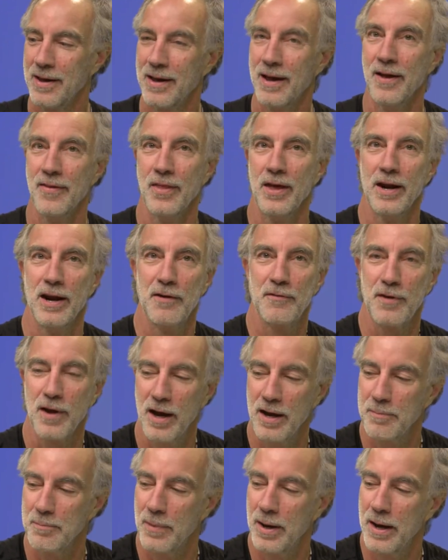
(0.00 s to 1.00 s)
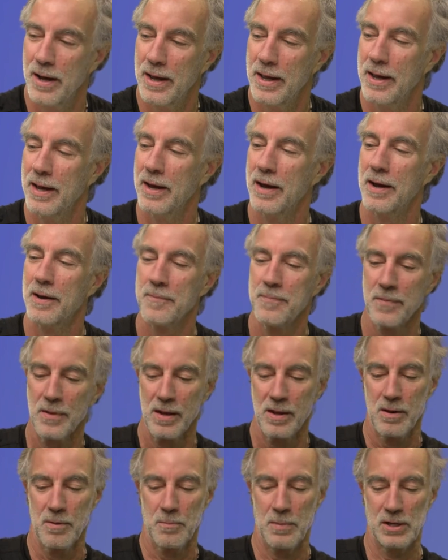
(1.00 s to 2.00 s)
And then I've got my uh,
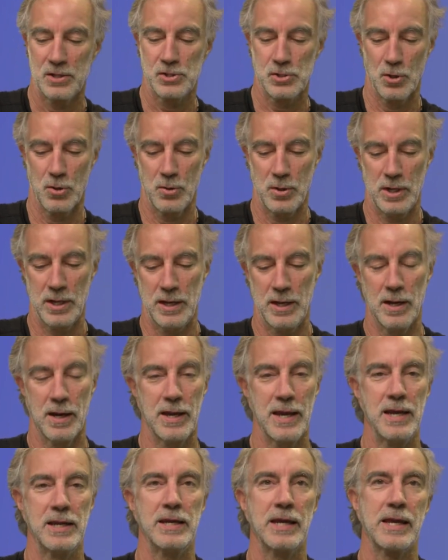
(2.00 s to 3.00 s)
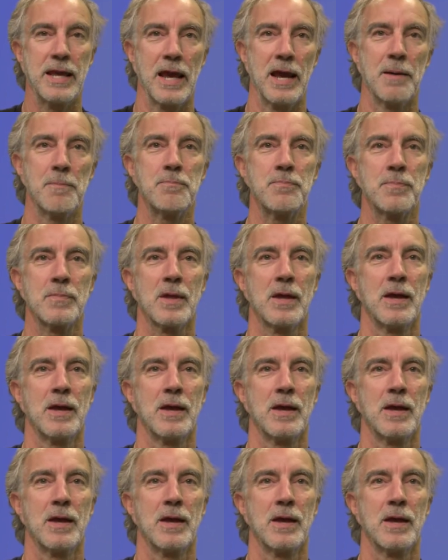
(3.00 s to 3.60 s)
my Sony uh, Handycam,